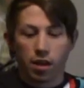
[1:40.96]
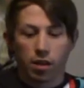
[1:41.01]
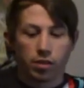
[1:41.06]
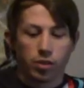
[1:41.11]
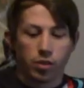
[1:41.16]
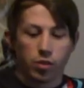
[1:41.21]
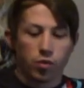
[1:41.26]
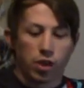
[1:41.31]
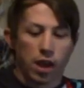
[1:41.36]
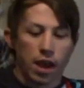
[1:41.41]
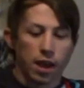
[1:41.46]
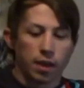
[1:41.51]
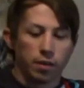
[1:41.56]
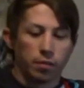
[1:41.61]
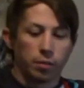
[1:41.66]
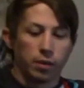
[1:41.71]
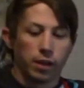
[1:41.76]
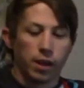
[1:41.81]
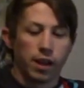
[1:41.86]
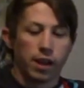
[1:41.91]
You can
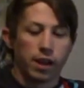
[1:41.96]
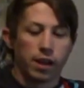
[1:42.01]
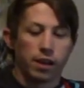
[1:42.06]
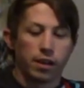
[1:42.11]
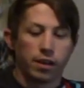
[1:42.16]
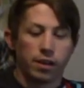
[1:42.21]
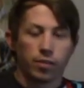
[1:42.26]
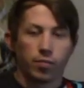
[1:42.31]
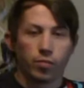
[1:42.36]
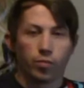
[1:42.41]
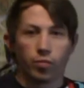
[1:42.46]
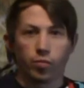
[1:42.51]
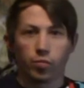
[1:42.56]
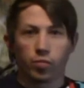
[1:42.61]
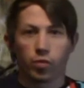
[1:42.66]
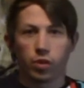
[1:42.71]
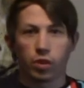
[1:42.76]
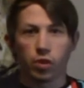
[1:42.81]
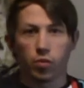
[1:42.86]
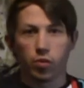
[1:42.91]
play
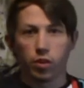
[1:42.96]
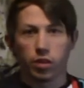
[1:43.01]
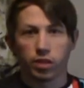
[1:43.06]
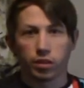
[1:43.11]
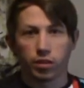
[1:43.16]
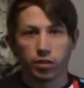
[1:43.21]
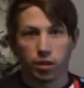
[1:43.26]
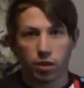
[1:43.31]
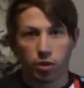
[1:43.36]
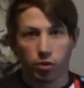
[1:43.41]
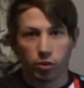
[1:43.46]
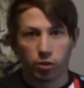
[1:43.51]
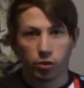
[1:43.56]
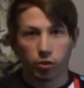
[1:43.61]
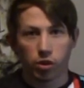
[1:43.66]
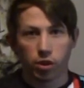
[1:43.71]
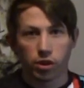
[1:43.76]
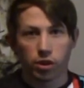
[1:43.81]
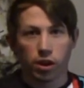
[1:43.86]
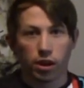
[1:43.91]
with the single
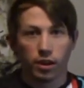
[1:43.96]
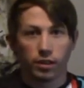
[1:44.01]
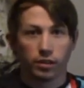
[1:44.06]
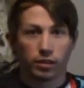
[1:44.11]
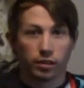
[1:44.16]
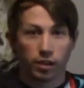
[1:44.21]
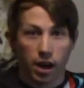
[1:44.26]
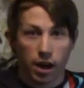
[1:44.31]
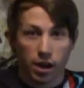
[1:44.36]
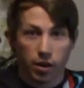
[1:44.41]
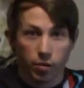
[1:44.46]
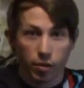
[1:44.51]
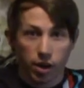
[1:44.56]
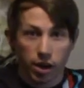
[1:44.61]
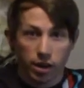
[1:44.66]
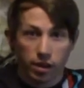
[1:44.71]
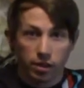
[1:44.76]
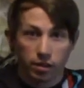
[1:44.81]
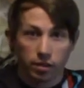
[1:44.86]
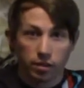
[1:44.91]
Joy-Con
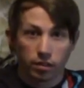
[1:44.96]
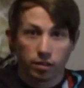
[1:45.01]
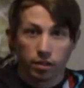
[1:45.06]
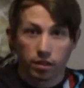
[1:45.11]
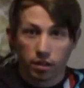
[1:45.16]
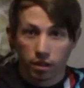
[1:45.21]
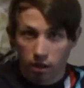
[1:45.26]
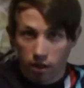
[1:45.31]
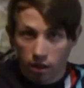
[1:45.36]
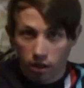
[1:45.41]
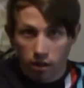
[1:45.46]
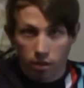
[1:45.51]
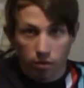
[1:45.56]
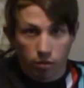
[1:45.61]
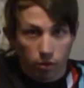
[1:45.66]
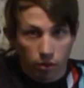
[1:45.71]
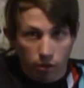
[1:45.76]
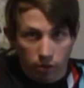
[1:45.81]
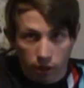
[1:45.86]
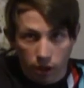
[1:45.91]
sideways.
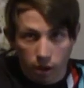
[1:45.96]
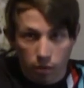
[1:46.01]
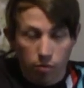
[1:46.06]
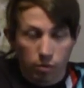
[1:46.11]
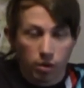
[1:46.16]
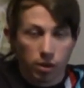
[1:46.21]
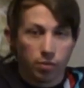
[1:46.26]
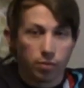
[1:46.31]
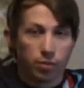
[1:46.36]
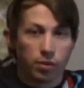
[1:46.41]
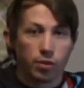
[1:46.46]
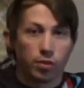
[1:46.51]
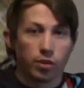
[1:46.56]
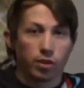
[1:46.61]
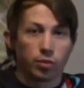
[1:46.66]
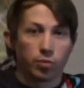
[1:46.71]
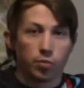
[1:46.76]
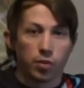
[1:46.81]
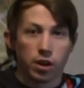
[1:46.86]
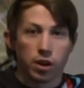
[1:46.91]
For example, if you
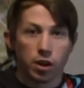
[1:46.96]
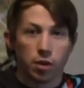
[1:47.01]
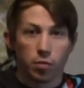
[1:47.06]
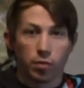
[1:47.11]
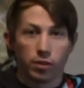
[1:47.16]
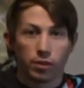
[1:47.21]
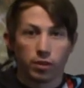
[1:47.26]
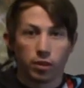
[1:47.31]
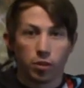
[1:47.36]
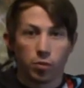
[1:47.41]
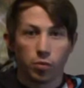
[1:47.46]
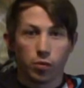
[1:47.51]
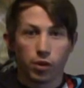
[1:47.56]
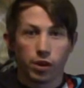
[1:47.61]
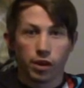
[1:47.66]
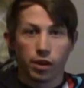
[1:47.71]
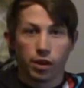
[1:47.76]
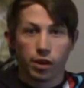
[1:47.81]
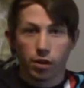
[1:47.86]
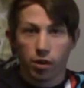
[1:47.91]
just meet up with
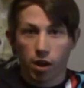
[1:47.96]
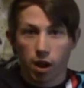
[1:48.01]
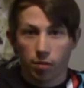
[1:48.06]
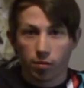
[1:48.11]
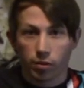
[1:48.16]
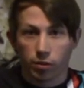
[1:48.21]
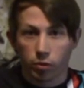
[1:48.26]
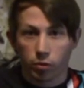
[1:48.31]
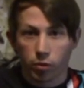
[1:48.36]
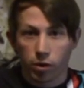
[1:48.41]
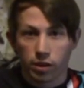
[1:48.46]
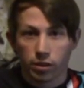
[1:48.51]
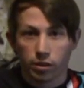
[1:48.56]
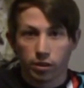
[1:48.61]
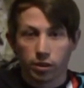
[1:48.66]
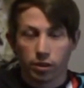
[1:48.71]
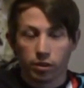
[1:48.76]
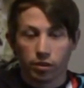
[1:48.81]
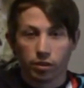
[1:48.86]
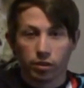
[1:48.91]
someone and you have your Switch
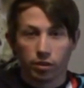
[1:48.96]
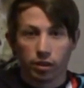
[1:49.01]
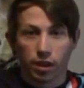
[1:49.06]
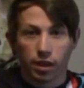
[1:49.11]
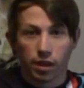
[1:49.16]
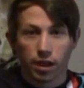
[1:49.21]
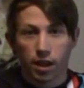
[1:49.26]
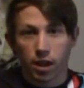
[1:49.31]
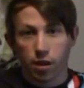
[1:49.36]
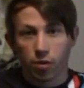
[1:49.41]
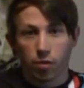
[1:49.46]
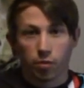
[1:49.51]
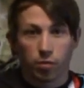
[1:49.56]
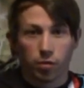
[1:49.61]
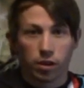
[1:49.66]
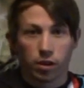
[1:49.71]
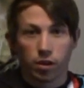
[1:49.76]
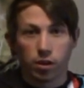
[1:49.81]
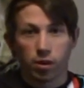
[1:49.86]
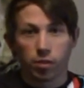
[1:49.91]
and you're just like, hey, you want to
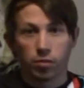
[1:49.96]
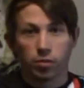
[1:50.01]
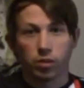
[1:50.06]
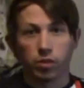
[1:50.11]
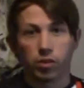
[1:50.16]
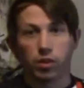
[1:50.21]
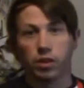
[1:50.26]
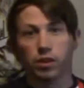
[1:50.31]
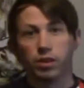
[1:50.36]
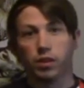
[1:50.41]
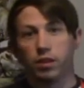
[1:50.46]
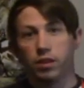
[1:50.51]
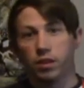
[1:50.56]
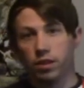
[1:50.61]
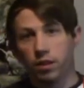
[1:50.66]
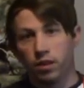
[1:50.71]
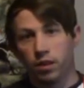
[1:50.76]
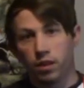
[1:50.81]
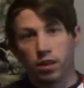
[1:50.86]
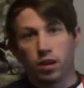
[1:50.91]
play ARMS? You can
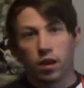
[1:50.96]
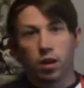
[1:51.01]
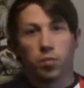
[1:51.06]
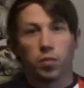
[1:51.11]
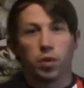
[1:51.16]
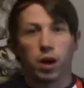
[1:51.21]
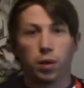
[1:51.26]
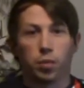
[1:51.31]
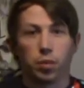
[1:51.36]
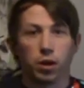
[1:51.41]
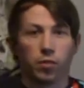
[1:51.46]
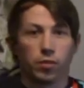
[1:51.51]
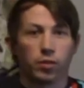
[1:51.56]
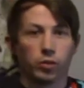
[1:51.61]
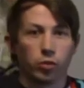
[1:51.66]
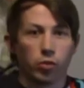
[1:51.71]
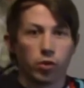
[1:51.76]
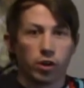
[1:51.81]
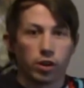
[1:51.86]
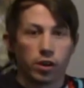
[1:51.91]
pop off a
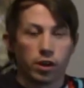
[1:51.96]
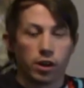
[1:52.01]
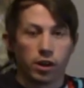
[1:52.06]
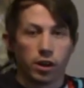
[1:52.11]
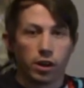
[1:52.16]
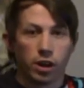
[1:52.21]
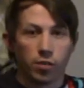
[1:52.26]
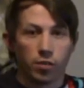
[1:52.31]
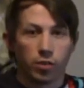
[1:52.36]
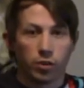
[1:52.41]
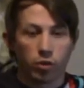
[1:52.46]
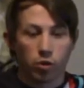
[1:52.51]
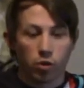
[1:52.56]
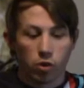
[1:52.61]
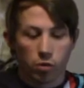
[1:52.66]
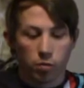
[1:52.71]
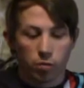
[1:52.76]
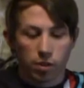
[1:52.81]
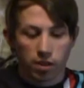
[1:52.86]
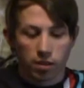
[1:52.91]
Joy-Con and give it to
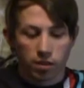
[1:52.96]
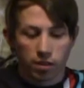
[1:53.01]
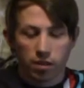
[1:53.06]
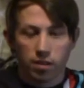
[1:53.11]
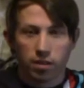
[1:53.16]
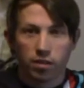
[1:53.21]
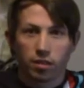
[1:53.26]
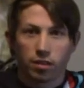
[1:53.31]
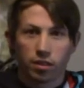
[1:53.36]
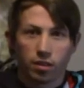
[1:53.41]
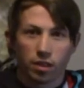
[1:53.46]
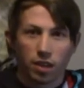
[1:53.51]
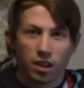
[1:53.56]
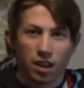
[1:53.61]
them. This is